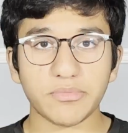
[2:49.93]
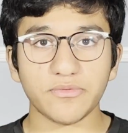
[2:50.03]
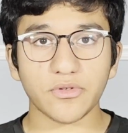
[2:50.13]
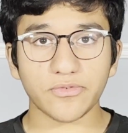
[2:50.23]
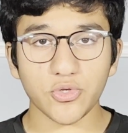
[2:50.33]
of
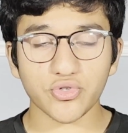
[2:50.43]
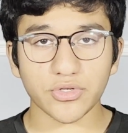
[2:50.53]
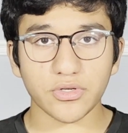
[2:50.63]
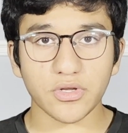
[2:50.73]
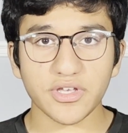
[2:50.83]

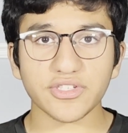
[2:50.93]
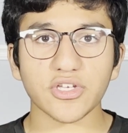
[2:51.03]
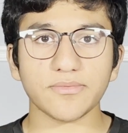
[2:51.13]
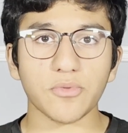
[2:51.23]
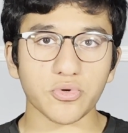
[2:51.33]
diffusion is
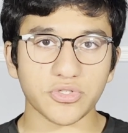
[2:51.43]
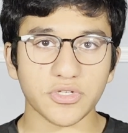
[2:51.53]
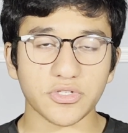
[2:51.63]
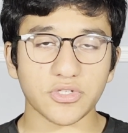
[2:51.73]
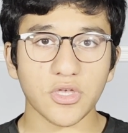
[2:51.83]

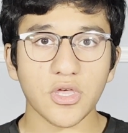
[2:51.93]
osmosis,